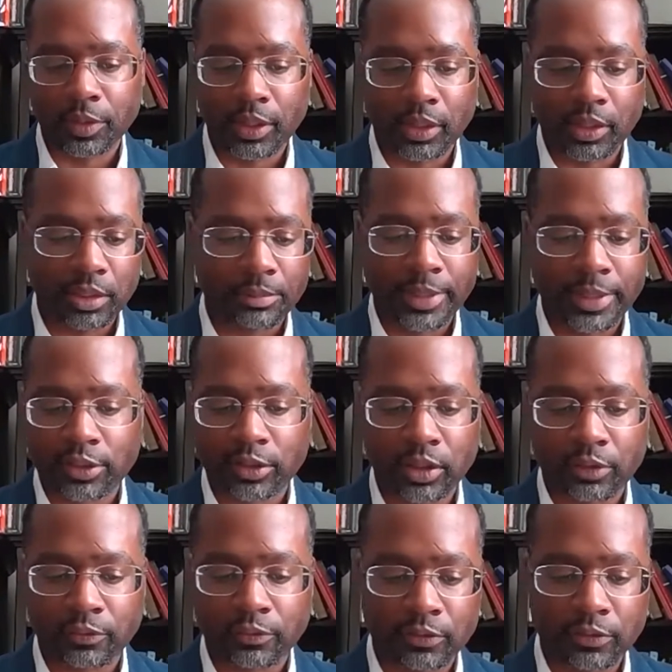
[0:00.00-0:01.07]
and they're based
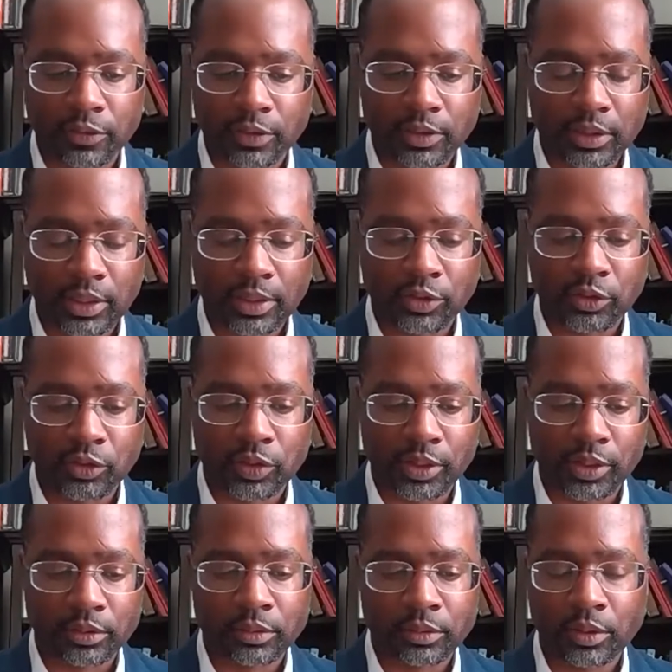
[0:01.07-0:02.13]
off of
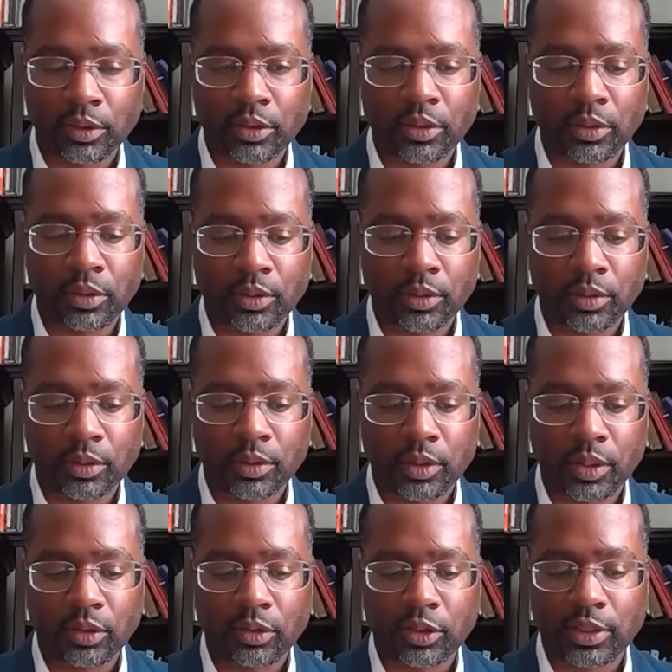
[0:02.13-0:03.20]
interesting,
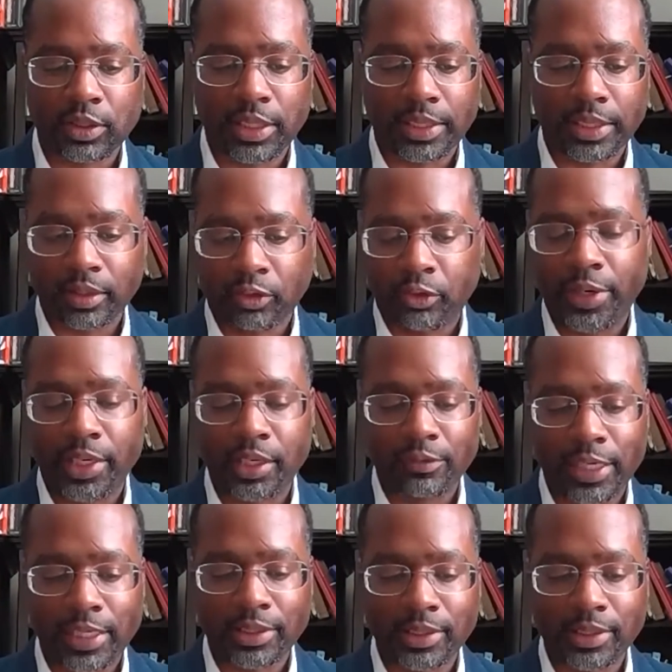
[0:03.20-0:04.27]
you know, just like creative
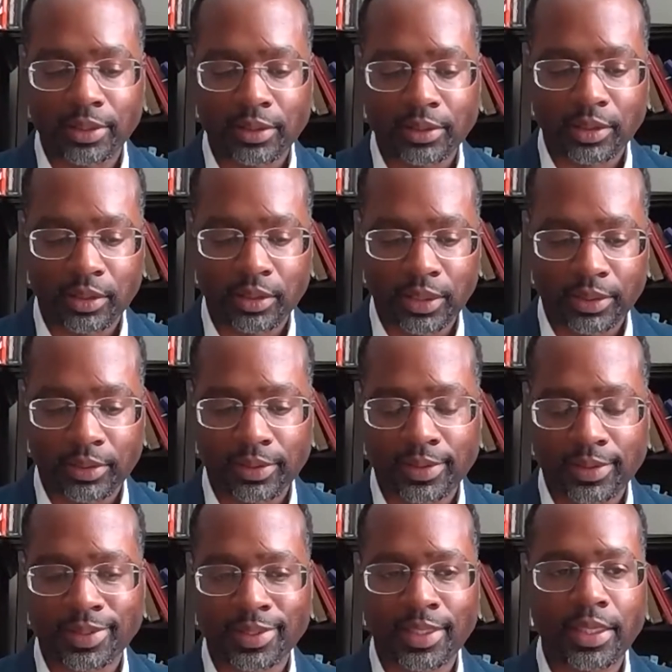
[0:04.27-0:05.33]
ideas, uh, like the
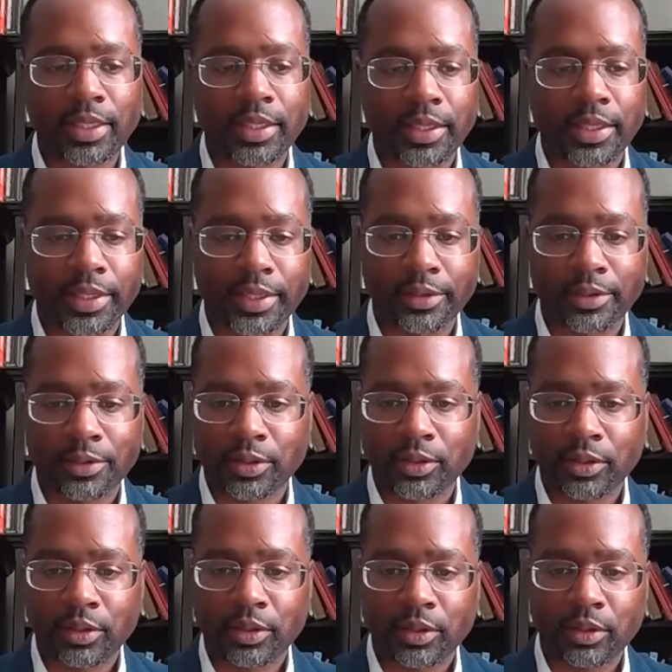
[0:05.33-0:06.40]
Tuskegee Airs.
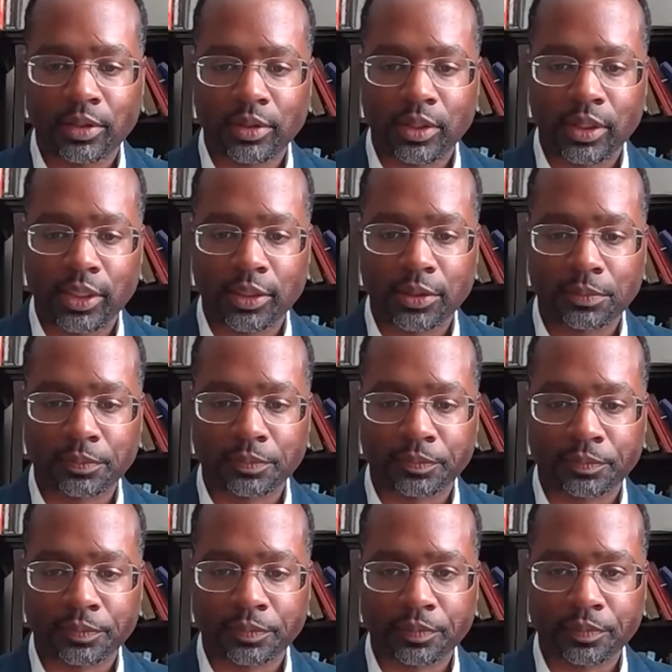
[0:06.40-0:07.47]
Um,
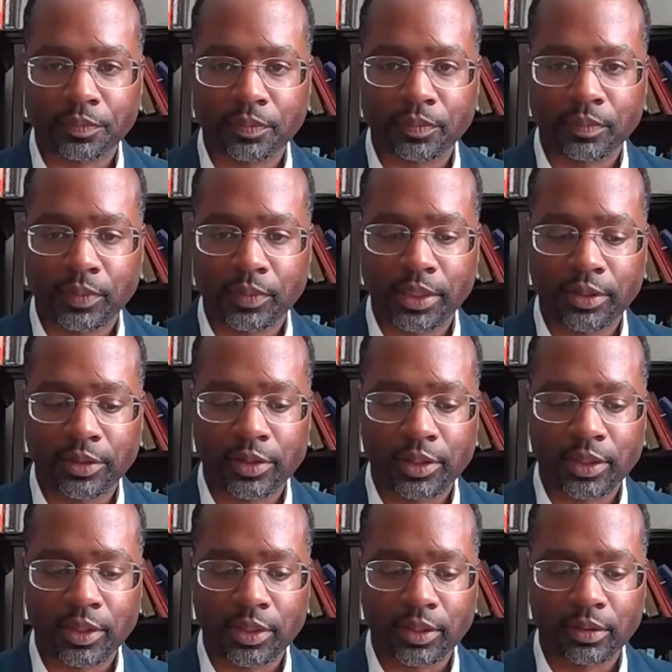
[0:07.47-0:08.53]
there's
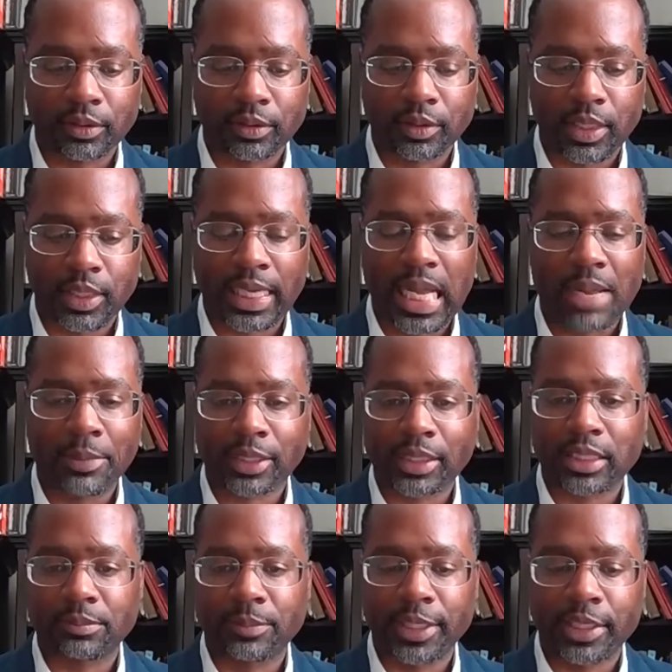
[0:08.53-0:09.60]
a a comic
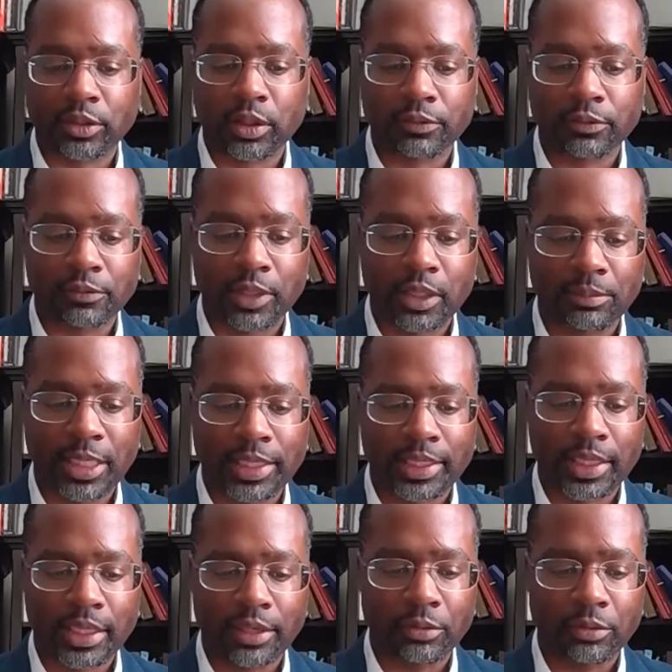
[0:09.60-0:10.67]
that's based off of them, and I
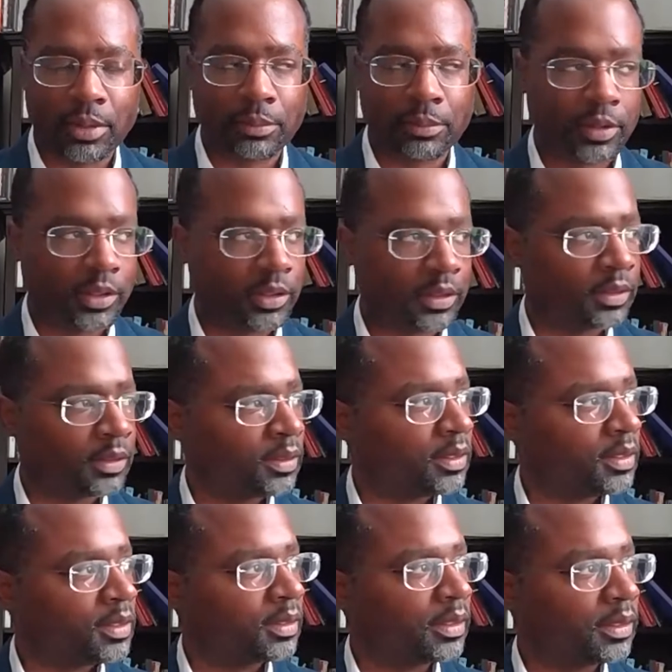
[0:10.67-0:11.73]
can't remember the
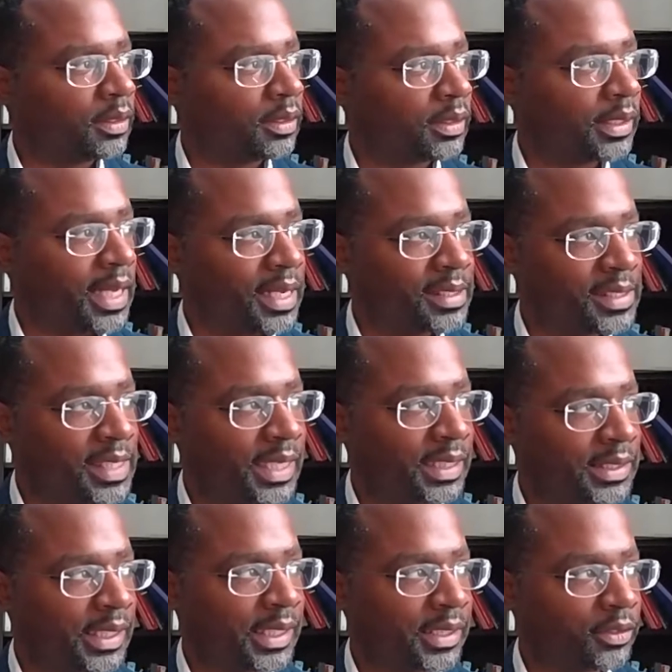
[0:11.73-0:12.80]
the, the
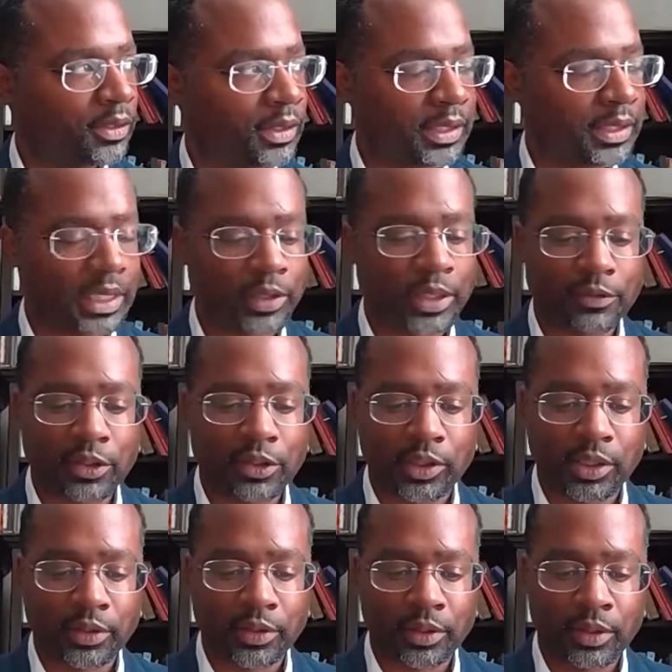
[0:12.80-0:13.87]
exact title. Like I would have to
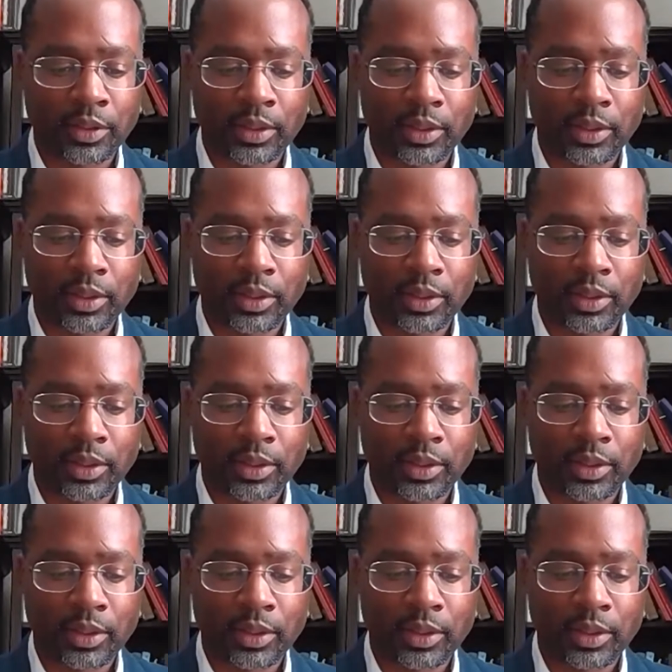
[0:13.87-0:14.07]
share it.